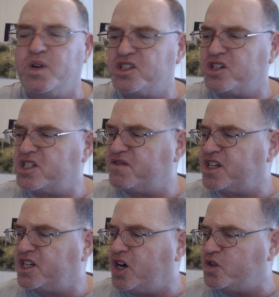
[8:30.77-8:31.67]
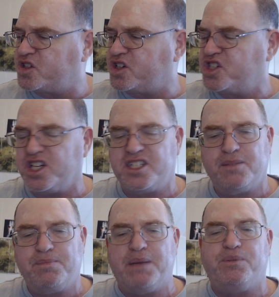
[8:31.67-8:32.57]
Wizards of the Coast is just
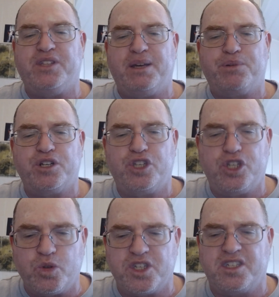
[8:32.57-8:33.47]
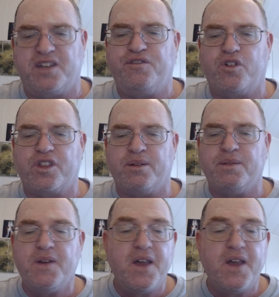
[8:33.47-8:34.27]
the people that produces it for them.